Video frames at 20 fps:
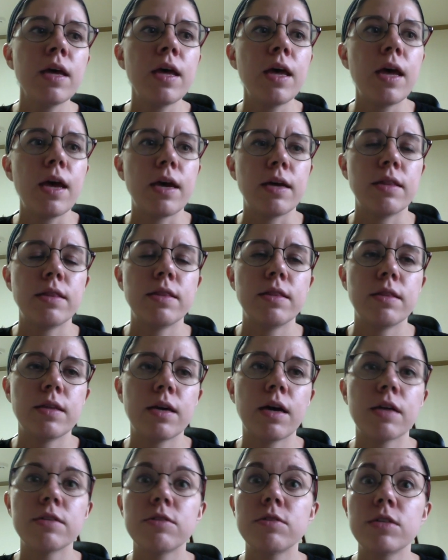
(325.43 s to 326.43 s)
And the
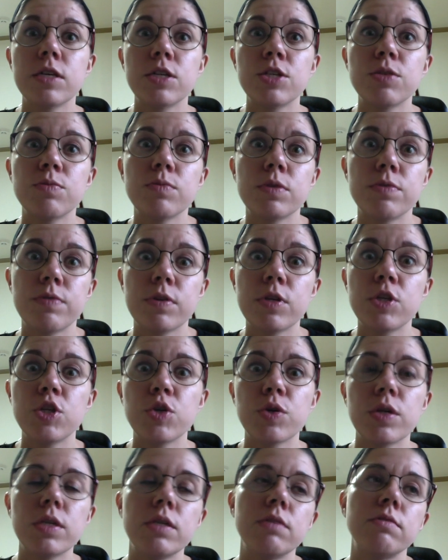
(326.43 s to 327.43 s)
consultation was very
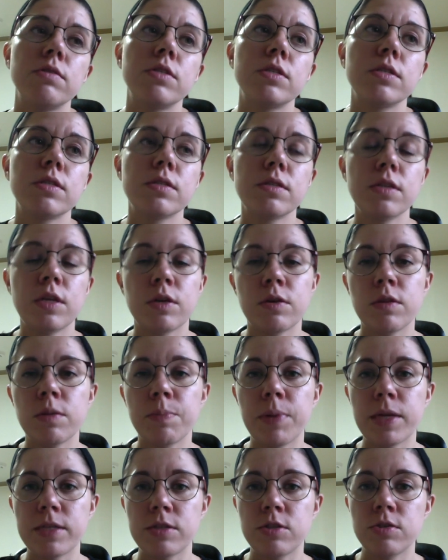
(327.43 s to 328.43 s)
short. He's just, the
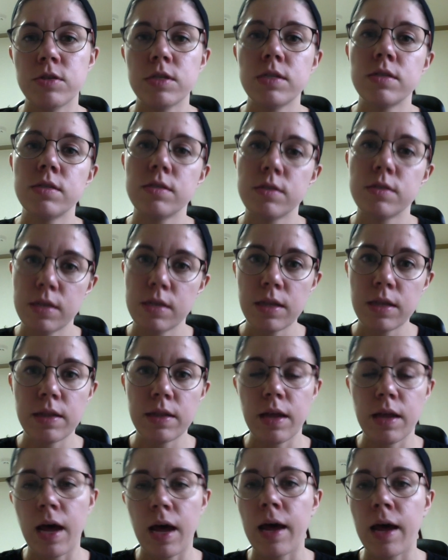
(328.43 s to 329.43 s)
pleasantries.
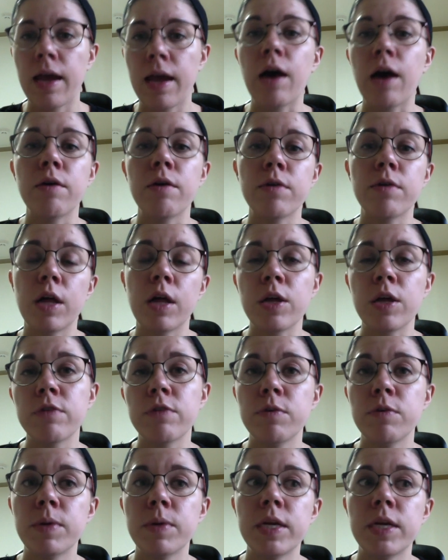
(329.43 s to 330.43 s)
Hi, how long
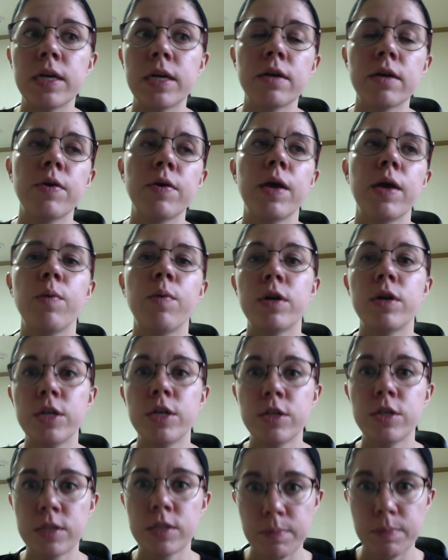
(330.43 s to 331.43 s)
have you been here? Okay, what are
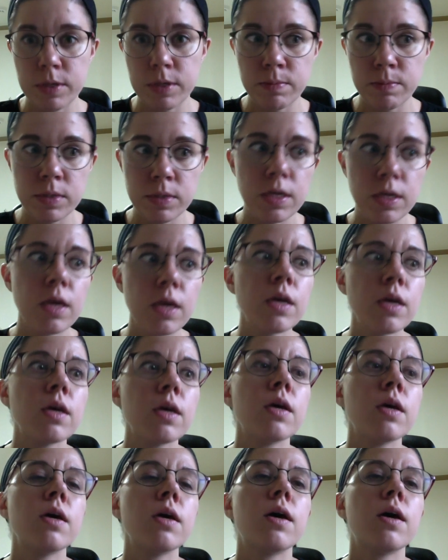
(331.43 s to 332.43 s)
your symptoms?
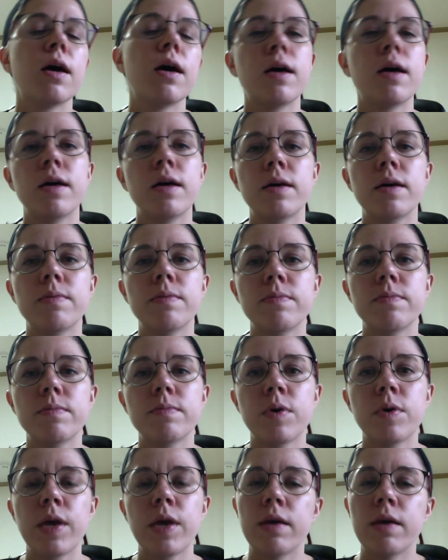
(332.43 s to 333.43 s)

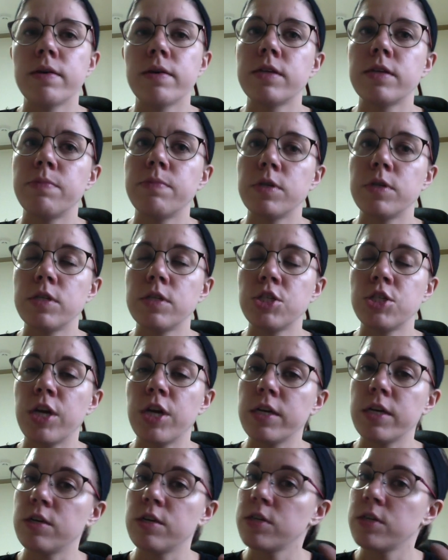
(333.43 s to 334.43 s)
Okay, I'm going to
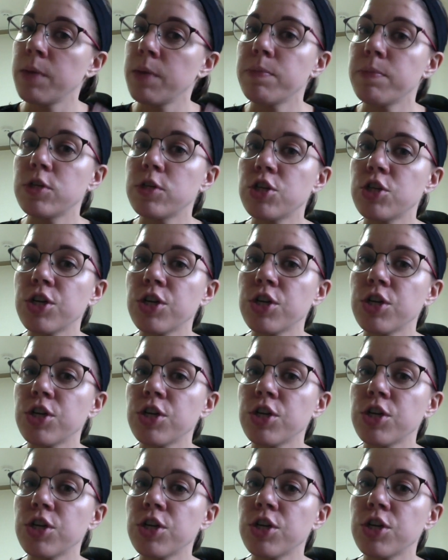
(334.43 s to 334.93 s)
check your temperature.